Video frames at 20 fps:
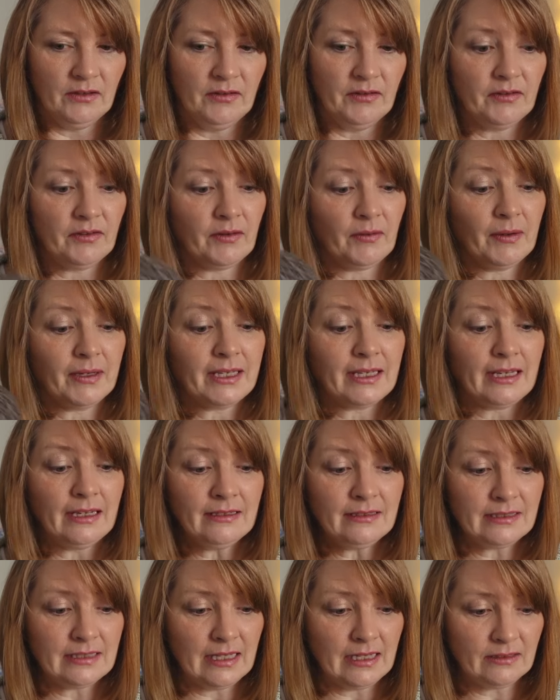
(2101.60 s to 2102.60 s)
So I
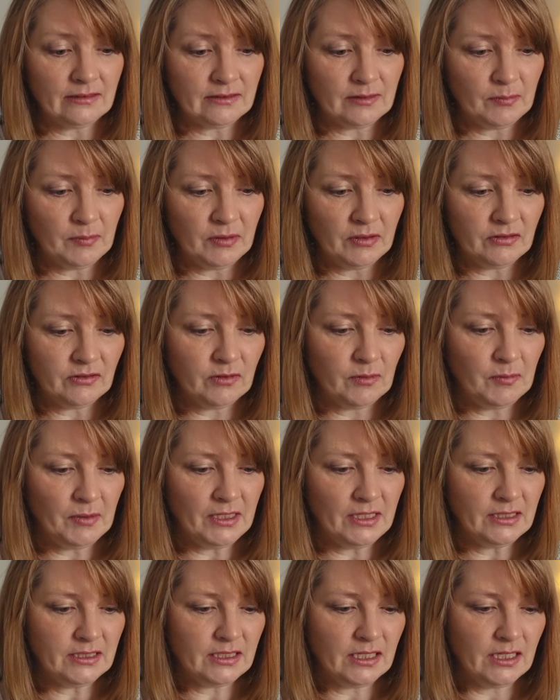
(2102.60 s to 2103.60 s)
guess that's a
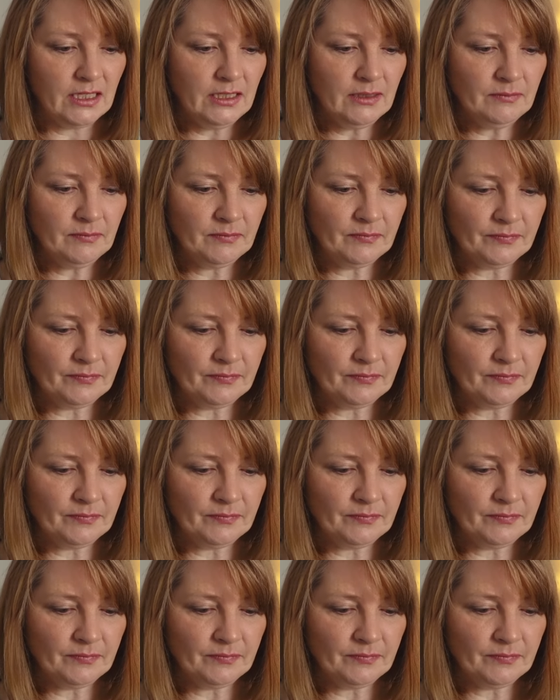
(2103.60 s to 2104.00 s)
possibility.